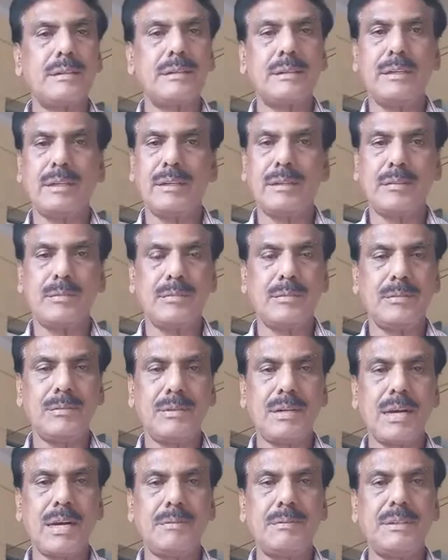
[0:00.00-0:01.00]
Yeah, we
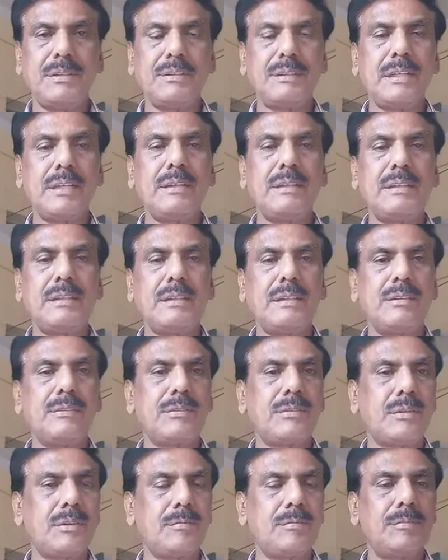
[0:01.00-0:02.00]
have been studying it
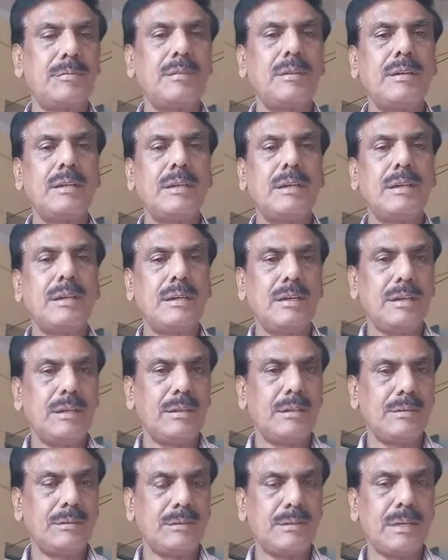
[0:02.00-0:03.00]

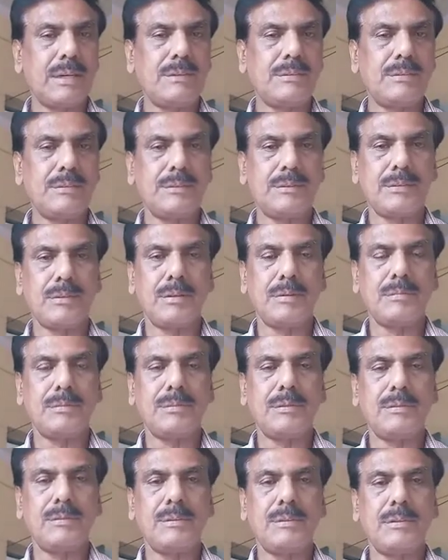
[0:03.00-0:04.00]
uh, from
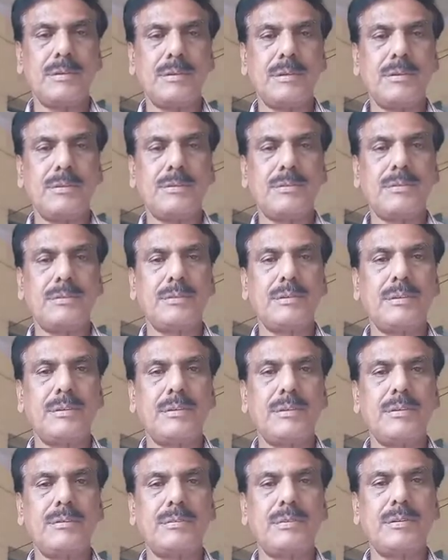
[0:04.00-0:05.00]
uh,
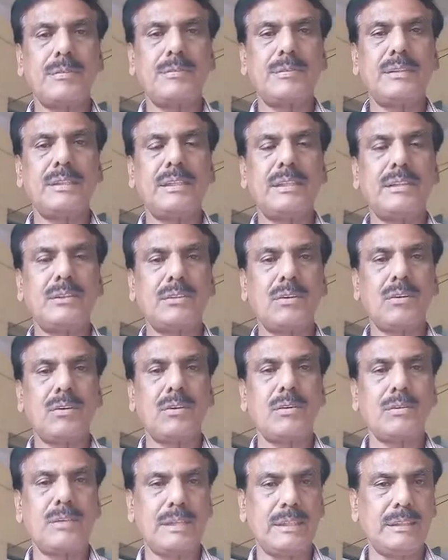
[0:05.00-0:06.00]
from six onward.